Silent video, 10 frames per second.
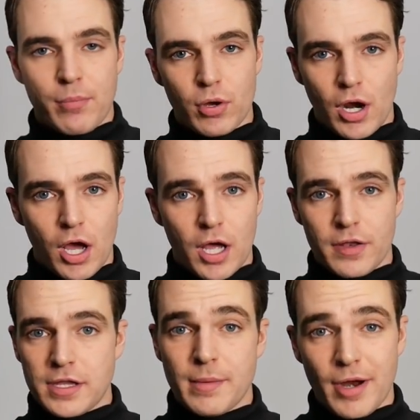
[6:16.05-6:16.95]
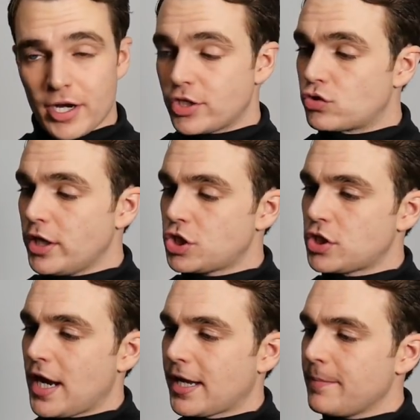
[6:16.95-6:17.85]
put on the American trench
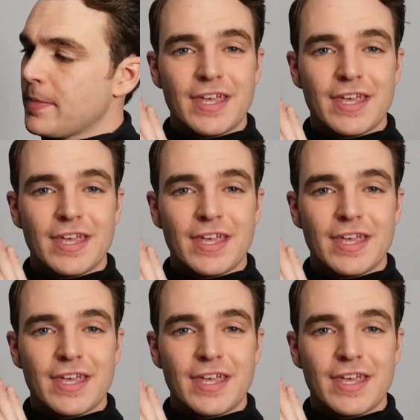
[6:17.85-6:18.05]
jacket,